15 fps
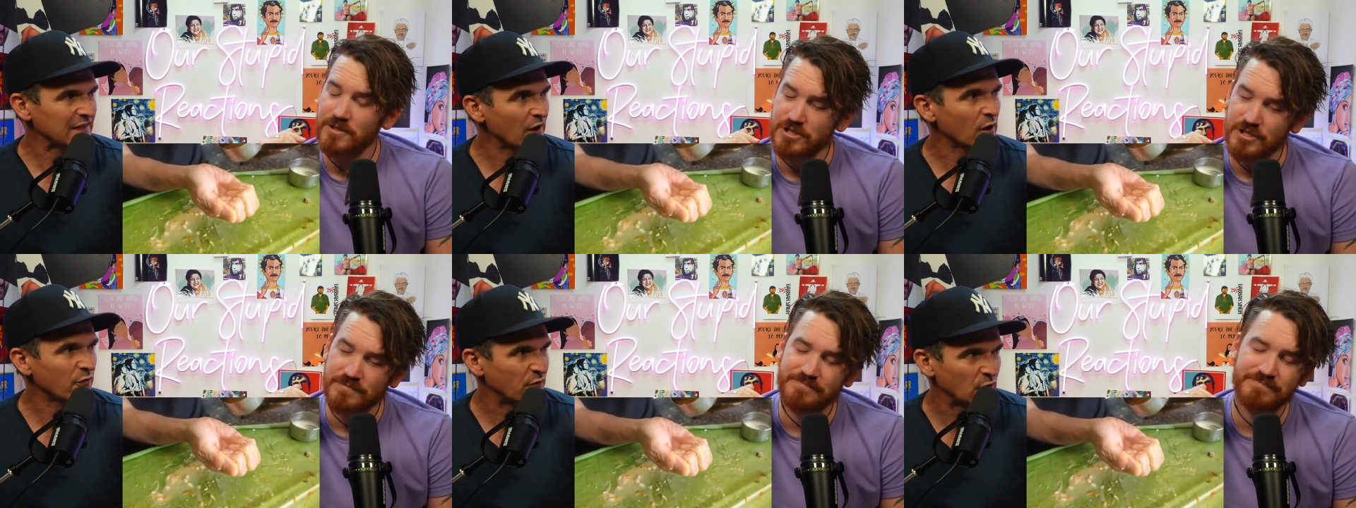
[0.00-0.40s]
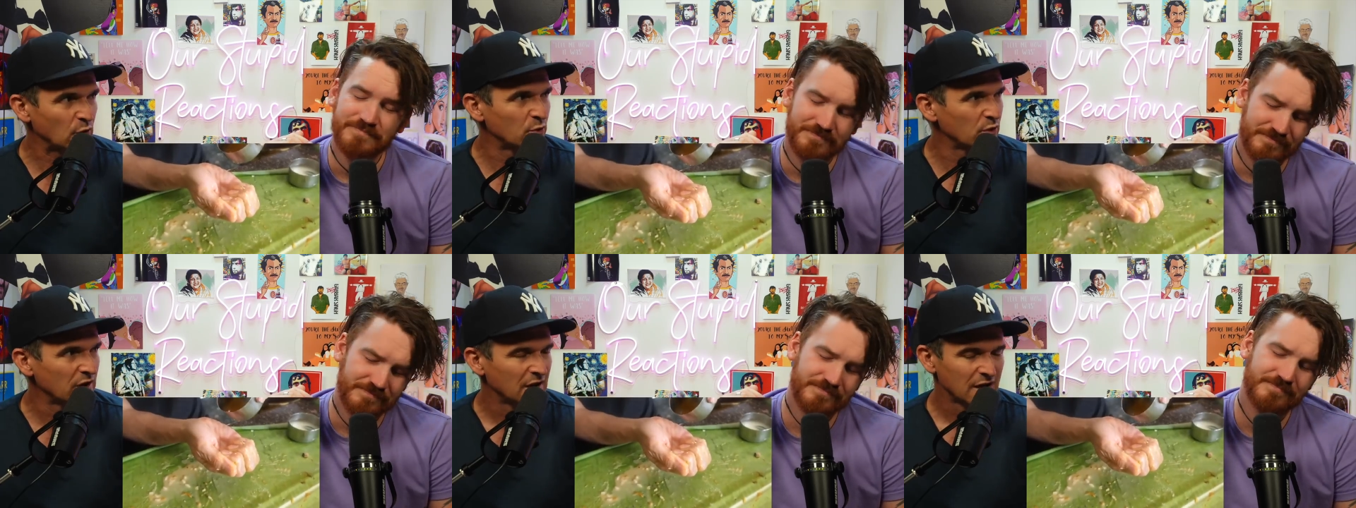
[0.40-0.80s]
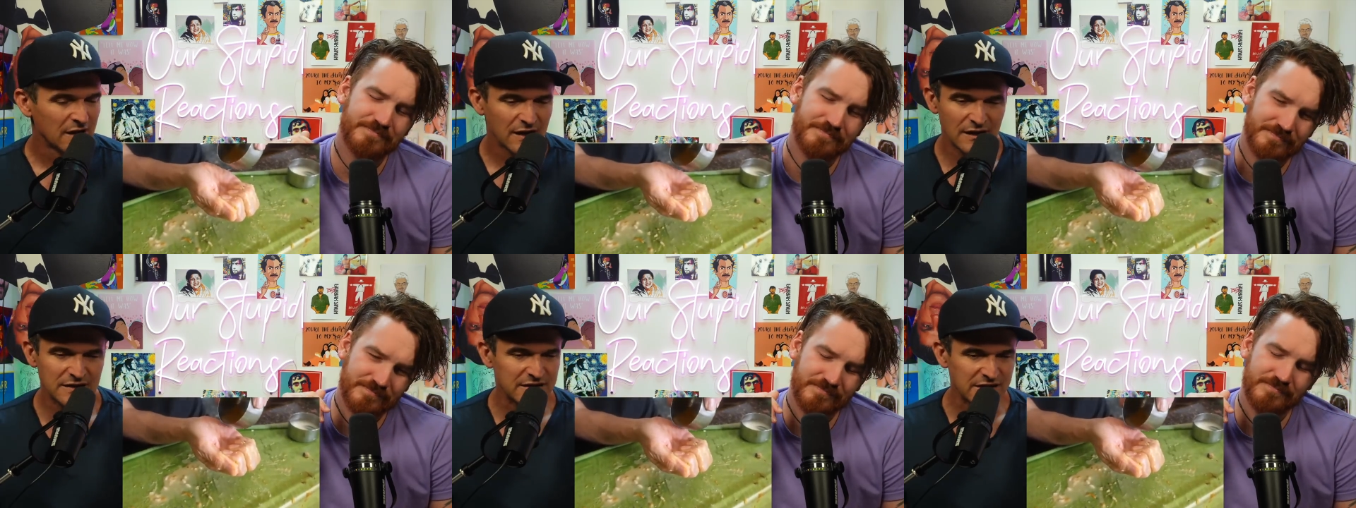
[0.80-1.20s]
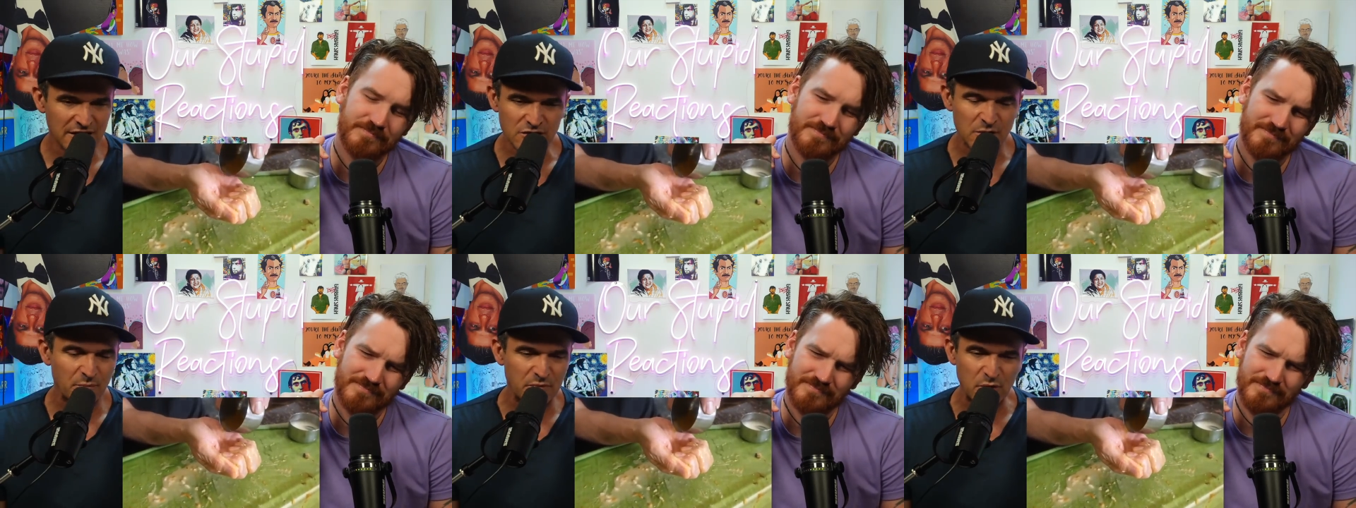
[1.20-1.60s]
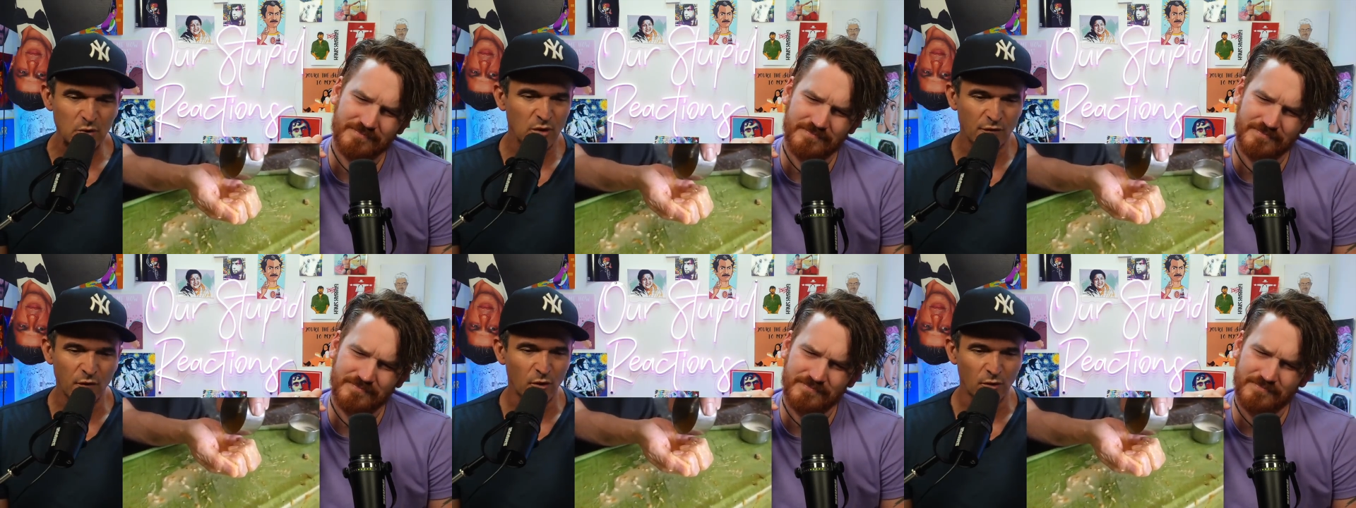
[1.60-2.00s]
Speaker 1: eating their food. It's such a
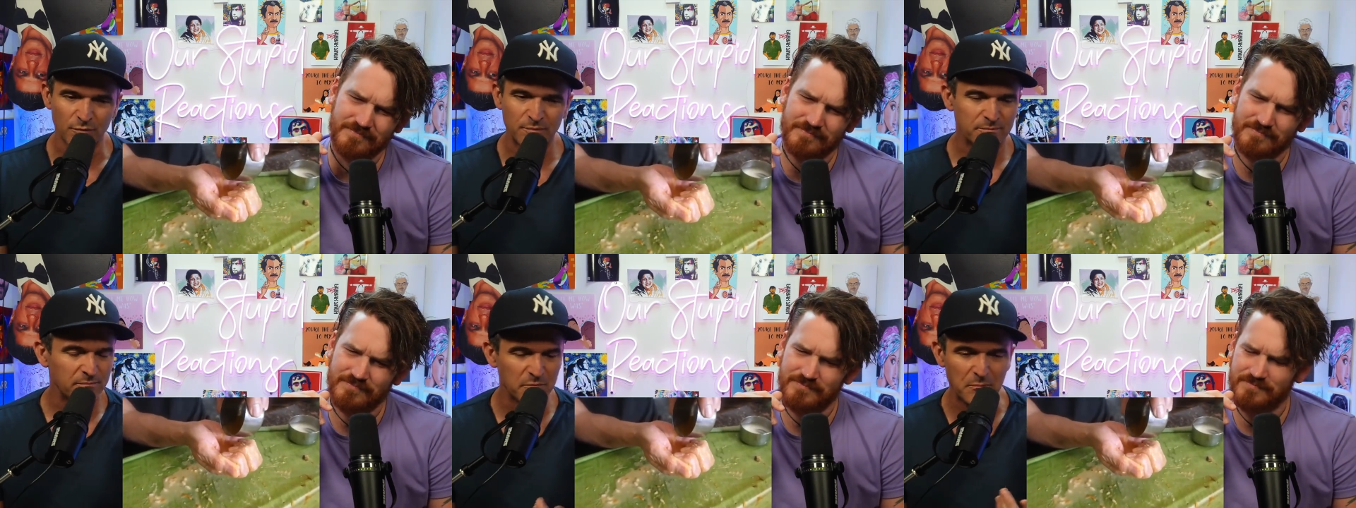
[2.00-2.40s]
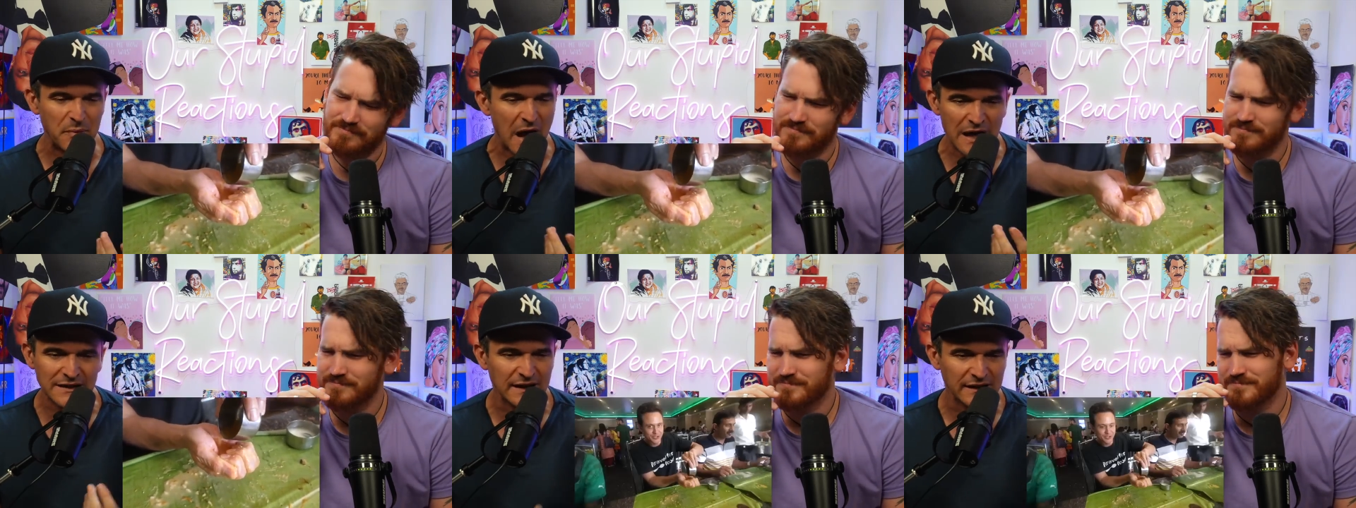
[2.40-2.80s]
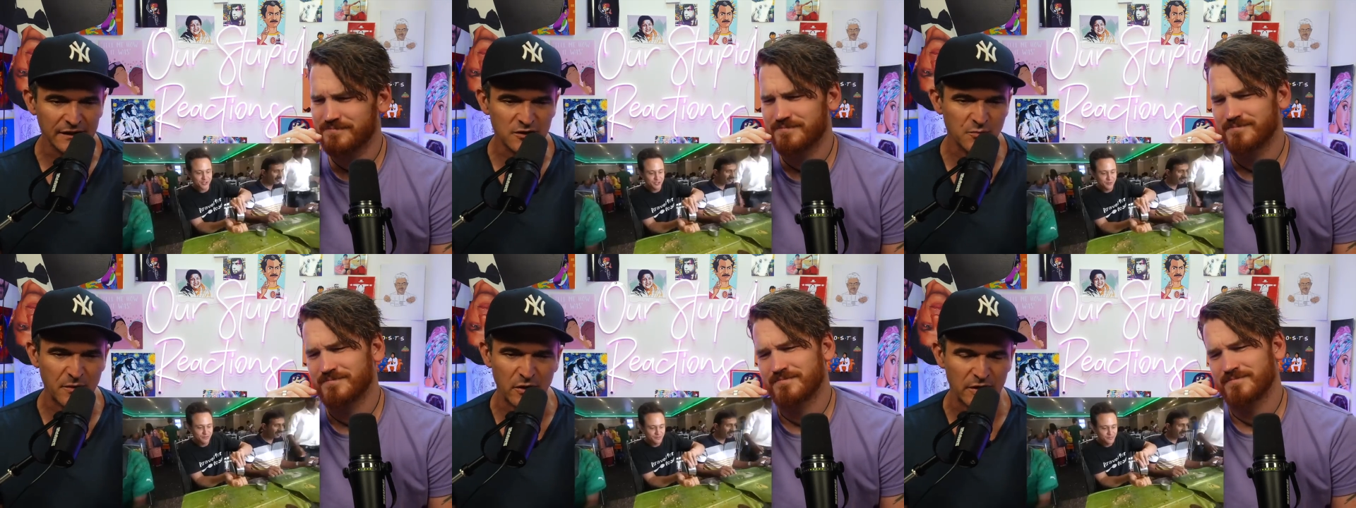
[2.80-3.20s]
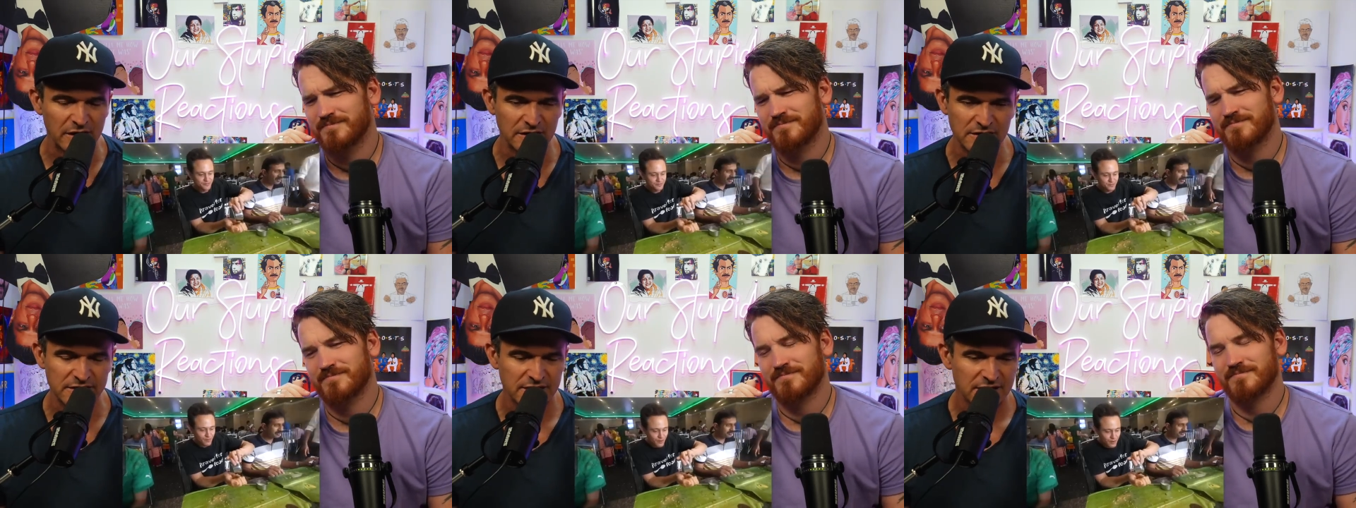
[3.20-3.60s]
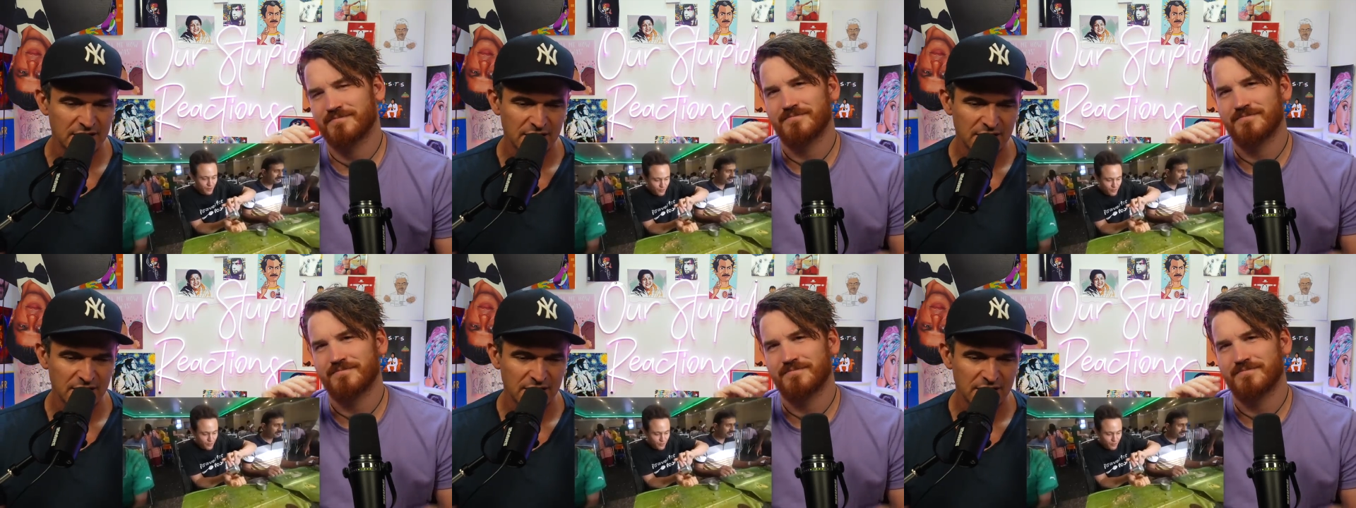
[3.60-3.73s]
beautiful bonding experience.